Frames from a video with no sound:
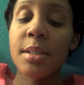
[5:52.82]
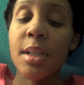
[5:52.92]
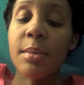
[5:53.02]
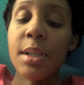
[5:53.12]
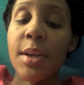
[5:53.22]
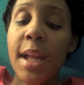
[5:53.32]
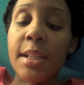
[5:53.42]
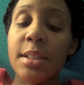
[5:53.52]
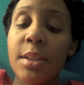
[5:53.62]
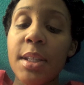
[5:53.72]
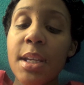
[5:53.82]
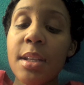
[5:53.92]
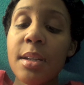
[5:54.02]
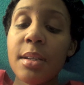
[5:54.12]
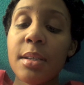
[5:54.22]
Shall we? Okay, so
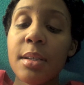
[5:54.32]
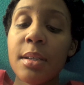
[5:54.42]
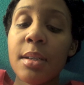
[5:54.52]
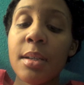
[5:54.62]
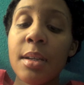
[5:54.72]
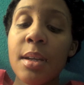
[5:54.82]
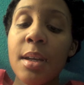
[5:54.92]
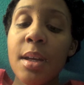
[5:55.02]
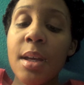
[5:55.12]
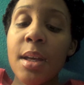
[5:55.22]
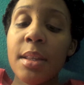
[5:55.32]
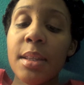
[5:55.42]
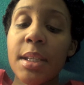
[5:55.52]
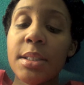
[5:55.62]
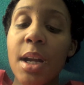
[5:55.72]
then
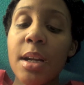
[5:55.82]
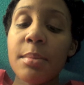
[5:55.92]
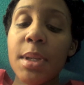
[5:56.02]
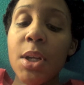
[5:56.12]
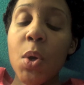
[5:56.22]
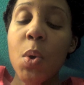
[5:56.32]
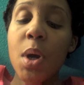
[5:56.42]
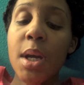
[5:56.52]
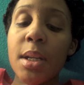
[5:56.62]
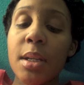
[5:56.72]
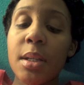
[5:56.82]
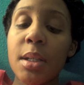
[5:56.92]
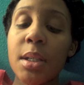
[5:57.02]
they started me on